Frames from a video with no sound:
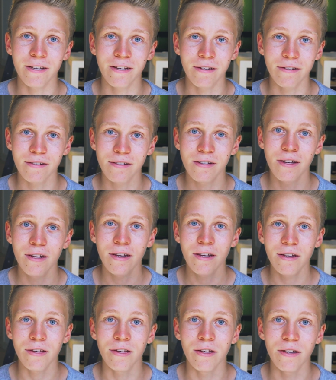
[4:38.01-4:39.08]
is
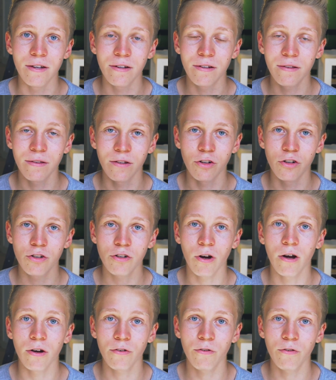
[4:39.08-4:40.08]
in the shot.